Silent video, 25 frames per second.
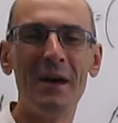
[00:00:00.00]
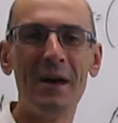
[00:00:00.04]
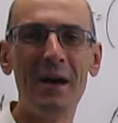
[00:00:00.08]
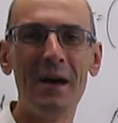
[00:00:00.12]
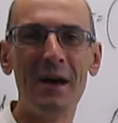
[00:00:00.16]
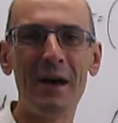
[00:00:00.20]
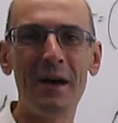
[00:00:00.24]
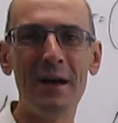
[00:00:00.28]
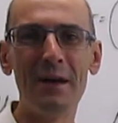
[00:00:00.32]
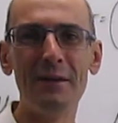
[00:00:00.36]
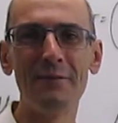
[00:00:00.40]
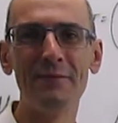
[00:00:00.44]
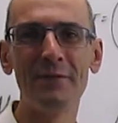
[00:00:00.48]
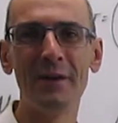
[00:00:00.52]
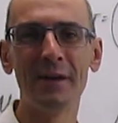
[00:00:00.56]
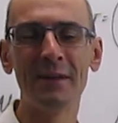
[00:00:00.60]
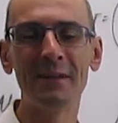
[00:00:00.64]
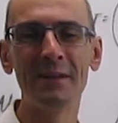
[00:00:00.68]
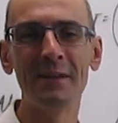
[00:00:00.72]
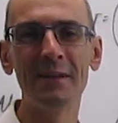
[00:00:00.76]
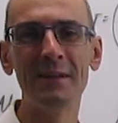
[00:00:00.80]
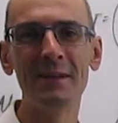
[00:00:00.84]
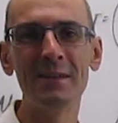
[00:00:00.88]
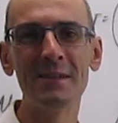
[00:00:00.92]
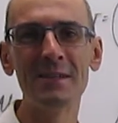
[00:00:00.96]
uh, effect
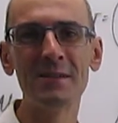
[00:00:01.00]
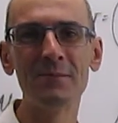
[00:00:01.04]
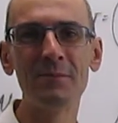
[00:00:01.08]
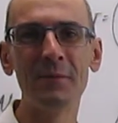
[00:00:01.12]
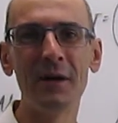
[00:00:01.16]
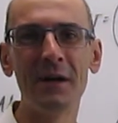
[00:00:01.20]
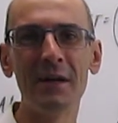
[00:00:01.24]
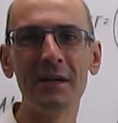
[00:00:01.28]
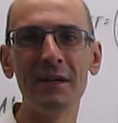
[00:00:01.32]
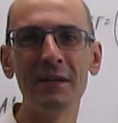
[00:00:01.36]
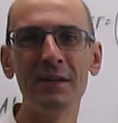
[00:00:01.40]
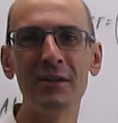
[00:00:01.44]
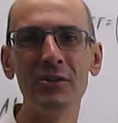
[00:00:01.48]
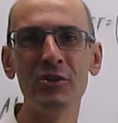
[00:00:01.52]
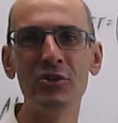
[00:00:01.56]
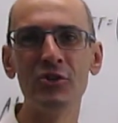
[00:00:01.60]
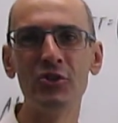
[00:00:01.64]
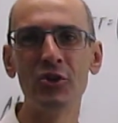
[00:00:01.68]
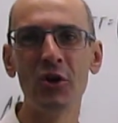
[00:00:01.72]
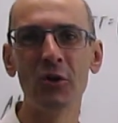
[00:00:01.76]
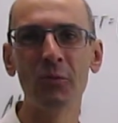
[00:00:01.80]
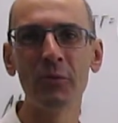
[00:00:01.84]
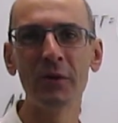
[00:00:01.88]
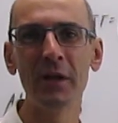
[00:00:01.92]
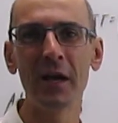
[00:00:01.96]
is by
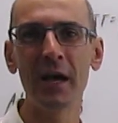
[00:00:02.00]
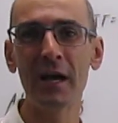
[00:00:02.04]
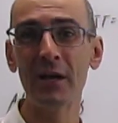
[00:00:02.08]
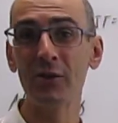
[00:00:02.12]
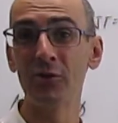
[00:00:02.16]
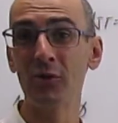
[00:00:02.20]
showing how